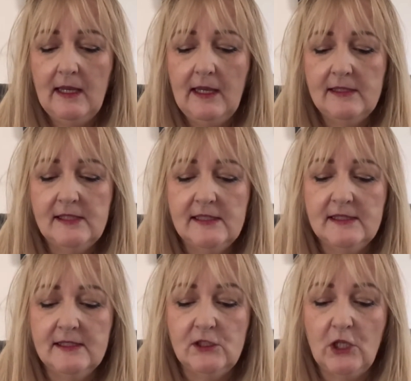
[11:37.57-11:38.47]
It
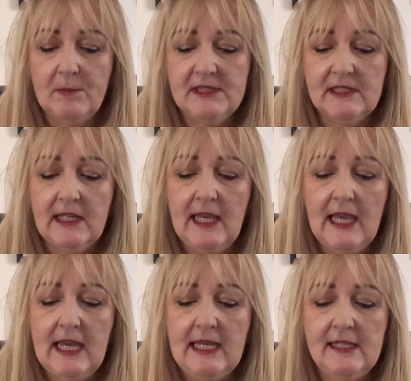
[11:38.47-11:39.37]
isn't Urban
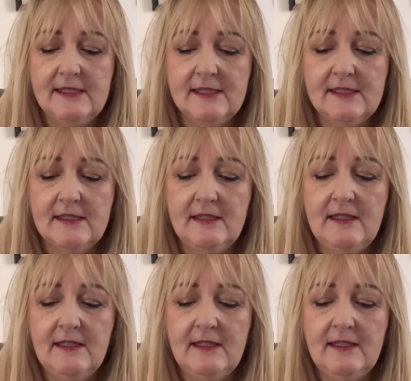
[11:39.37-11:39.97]
Decay, it's